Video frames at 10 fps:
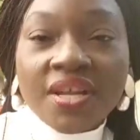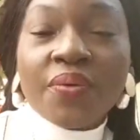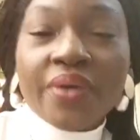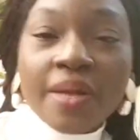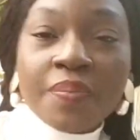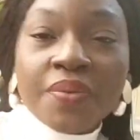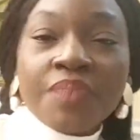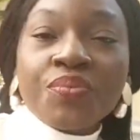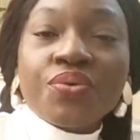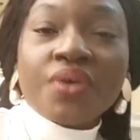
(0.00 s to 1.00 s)
That will help
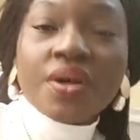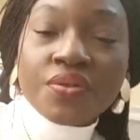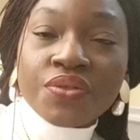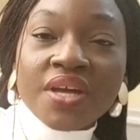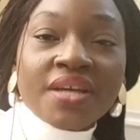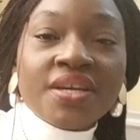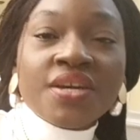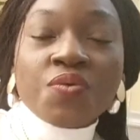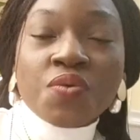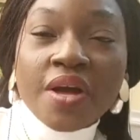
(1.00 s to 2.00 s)
keep you healthier,
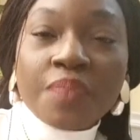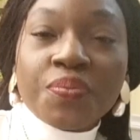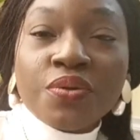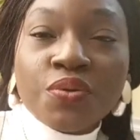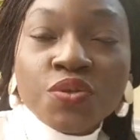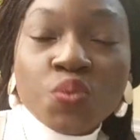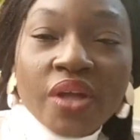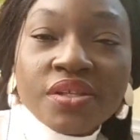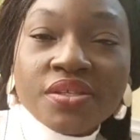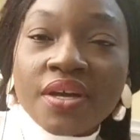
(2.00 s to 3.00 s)
will help you lose
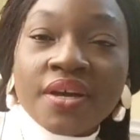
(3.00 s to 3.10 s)
weight.